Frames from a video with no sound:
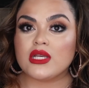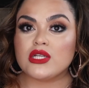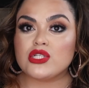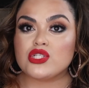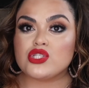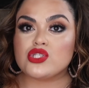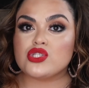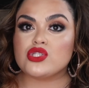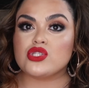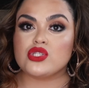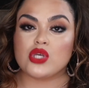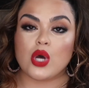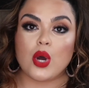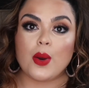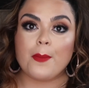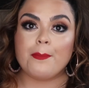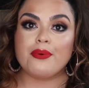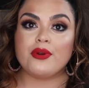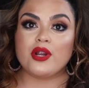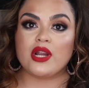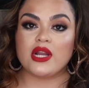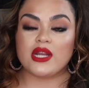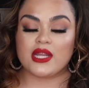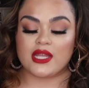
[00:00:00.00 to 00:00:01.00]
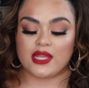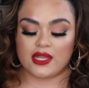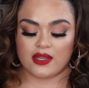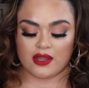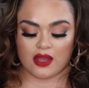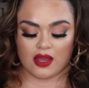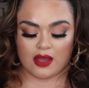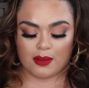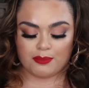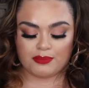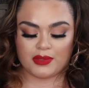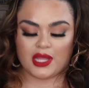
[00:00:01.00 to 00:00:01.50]
So pretty.
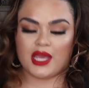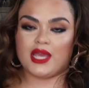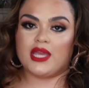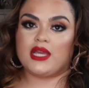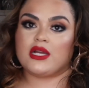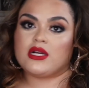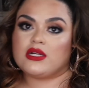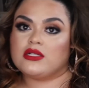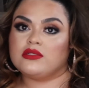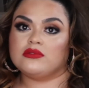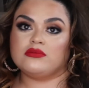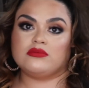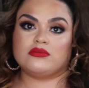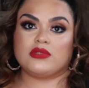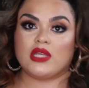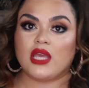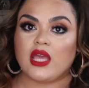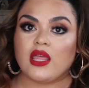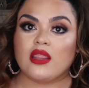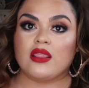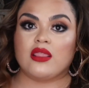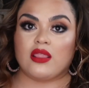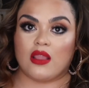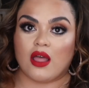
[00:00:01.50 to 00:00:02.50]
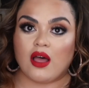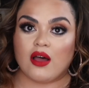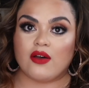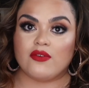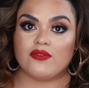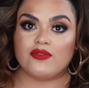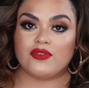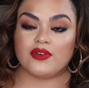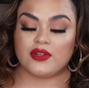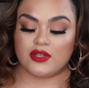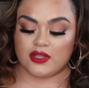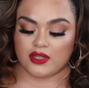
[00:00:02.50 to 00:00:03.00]
I'm like in
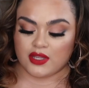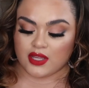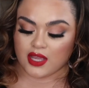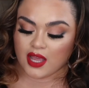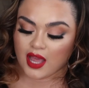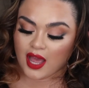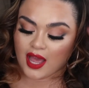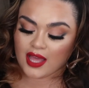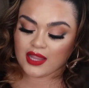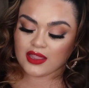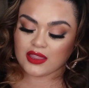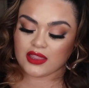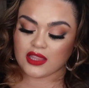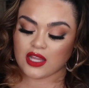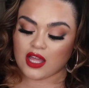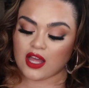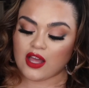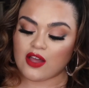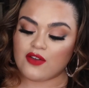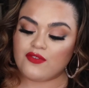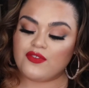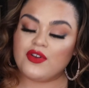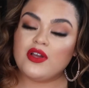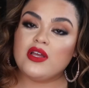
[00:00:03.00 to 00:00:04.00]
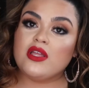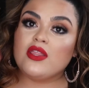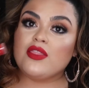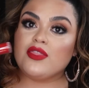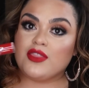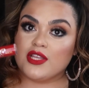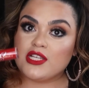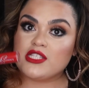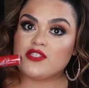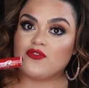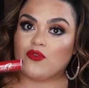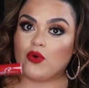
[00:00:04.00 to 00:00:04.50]
love. I love
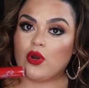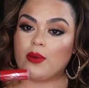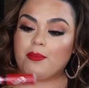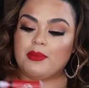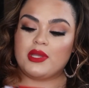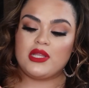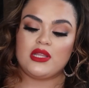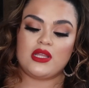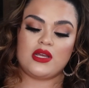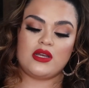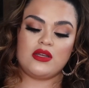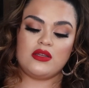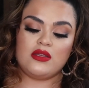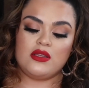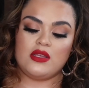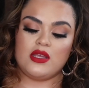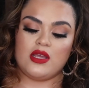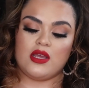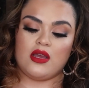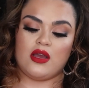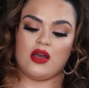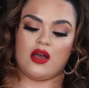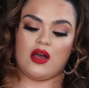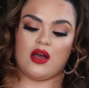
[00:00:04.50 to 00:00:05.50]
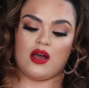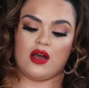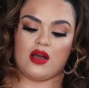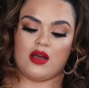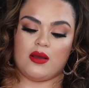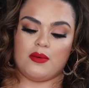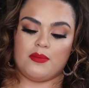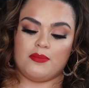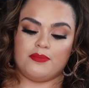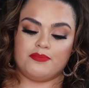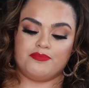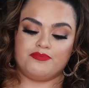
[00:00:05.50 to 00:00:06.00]
this formula
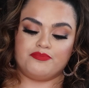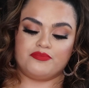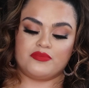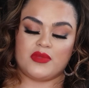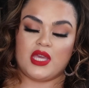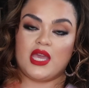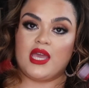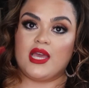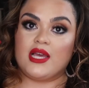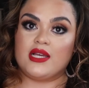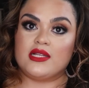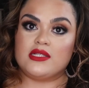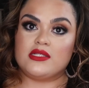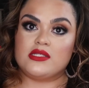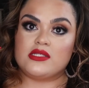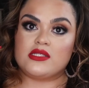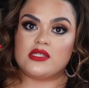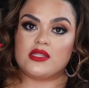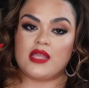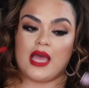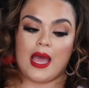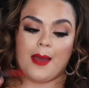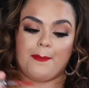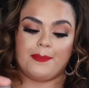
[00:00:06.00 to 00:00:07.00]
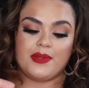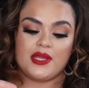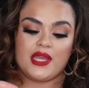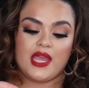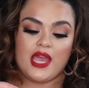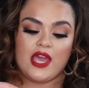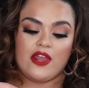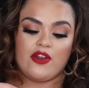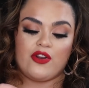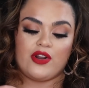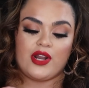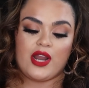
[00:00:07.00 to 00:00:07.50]
and the
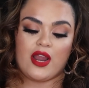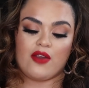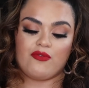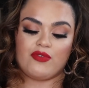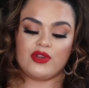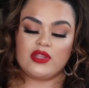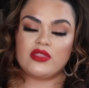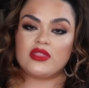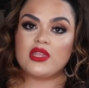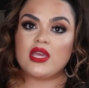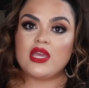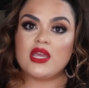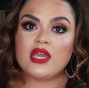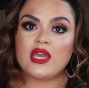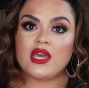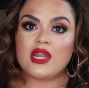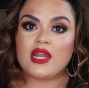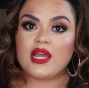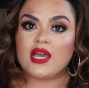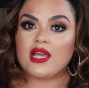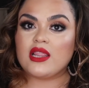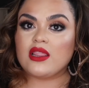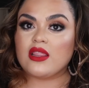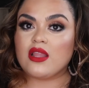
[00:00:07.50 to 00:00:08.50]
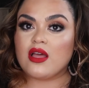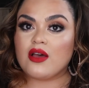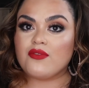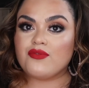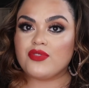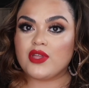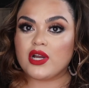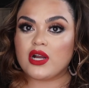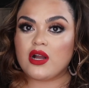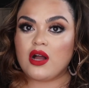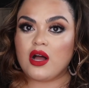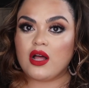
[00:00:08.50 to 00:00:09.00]
applicator and everything, and I
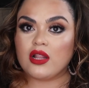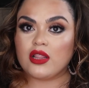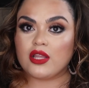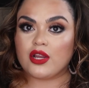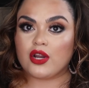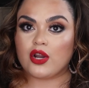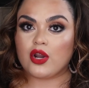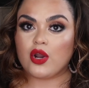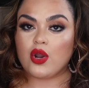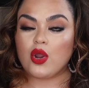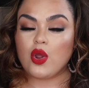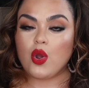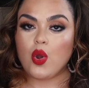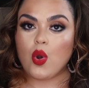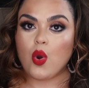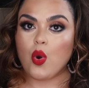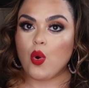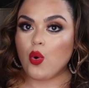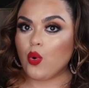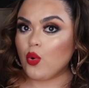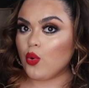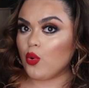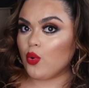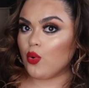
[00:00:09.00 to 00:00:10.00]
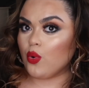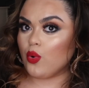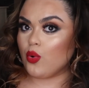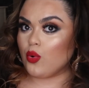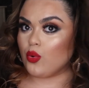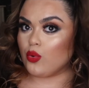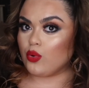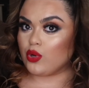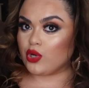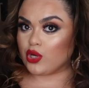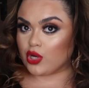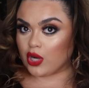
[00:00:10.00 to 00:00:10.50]
love the color.
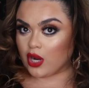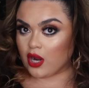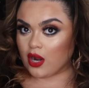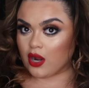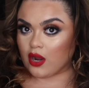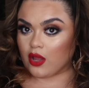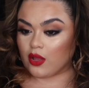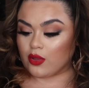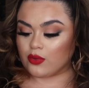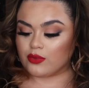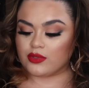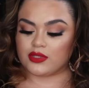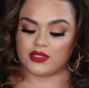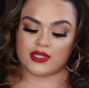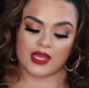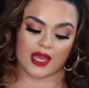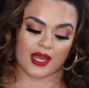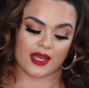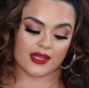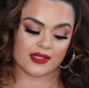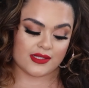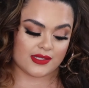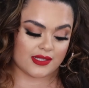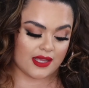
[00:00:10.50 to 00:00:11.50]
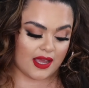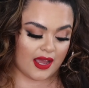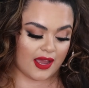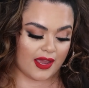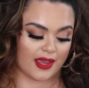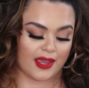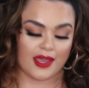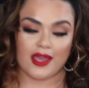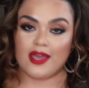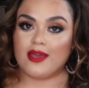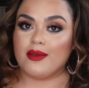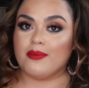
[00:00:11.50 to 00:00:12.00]
Ooh, girl, yes,
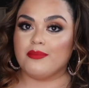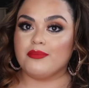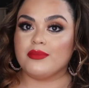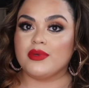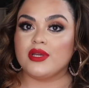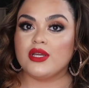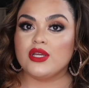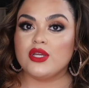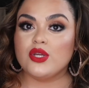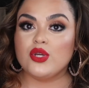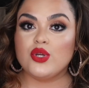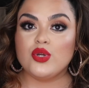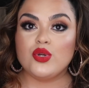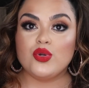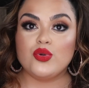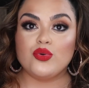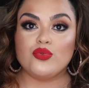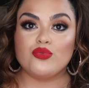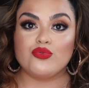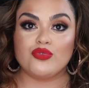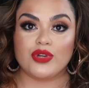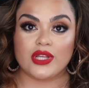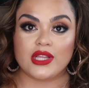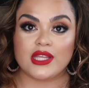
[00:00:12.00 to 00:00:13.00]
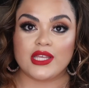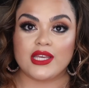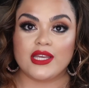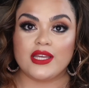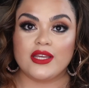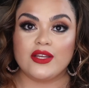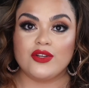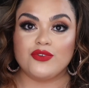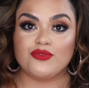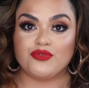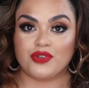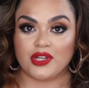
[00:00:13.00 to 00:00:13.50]
I am
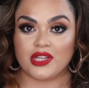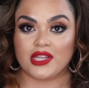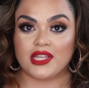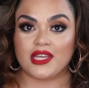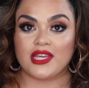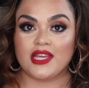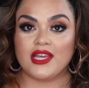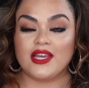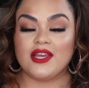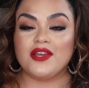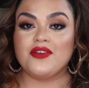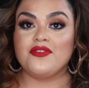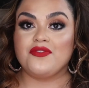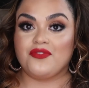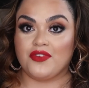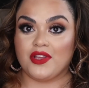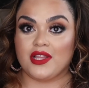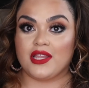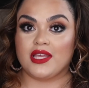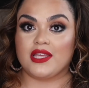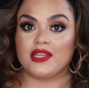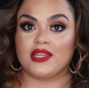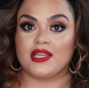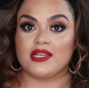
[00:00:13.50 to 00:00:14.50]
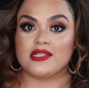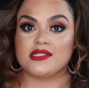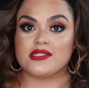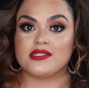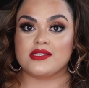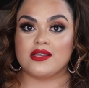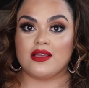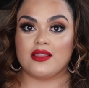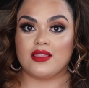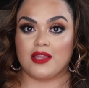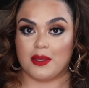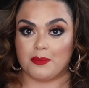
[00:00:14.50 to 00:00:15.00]
really feeling this
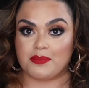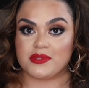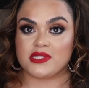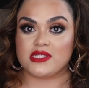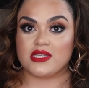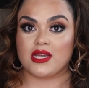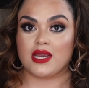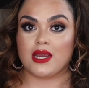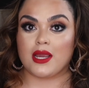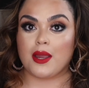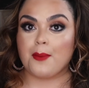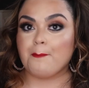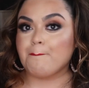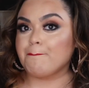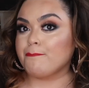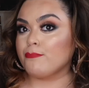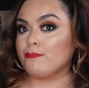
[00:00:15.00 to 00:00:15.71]
lipstick.